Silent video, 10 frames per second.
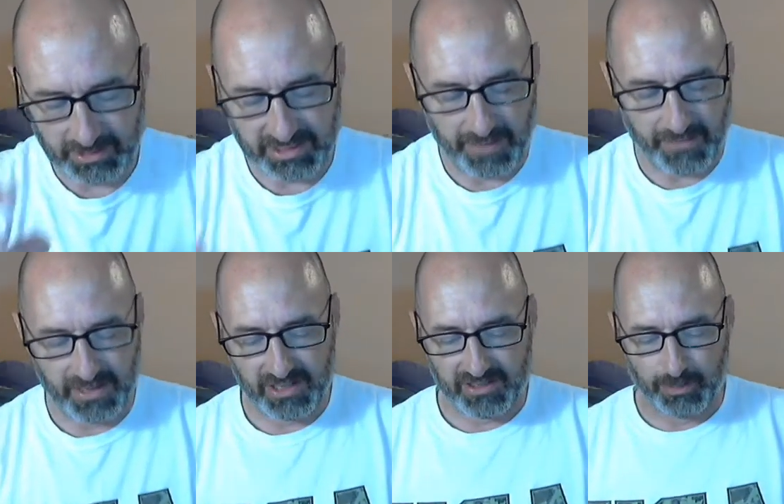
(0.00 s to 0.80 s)
the
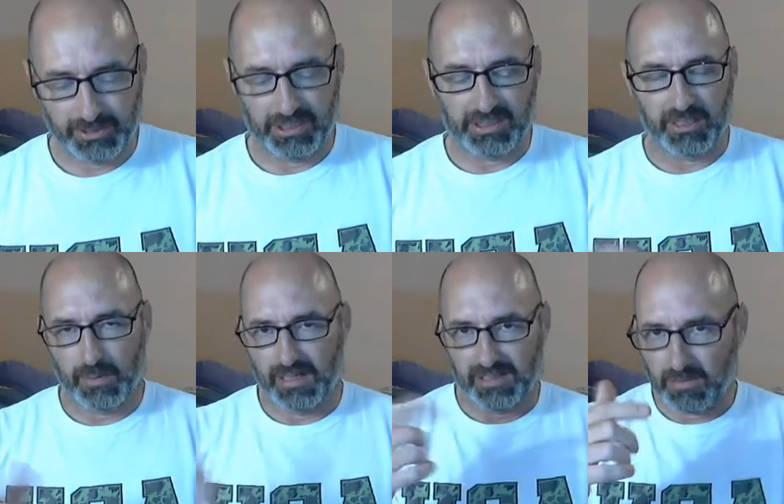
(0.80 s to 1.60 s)
definition of politically
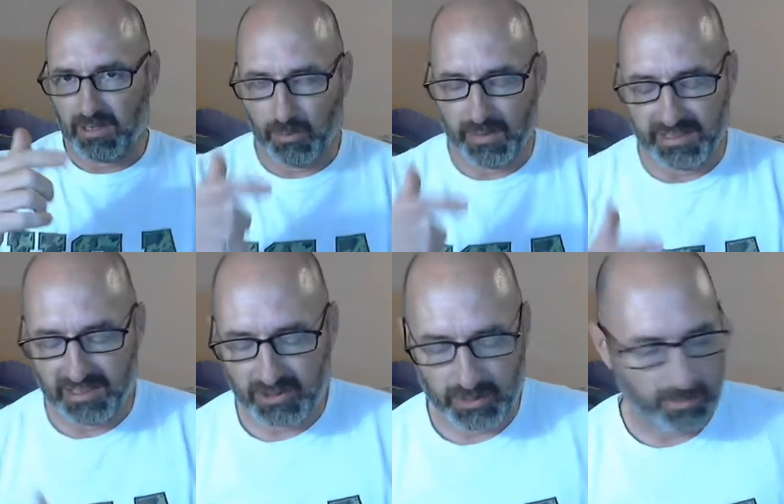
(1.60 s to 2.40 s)
correct. I'm going to read
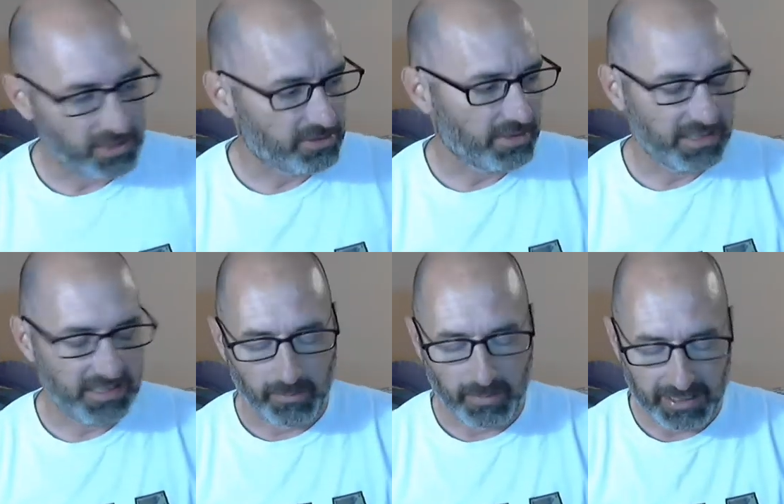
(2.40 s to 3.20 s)
this so to make sure I get
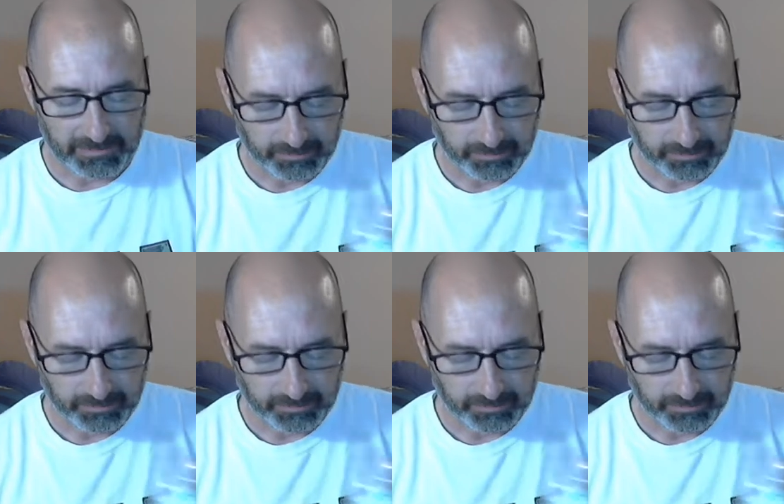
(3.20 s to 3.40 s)
it right.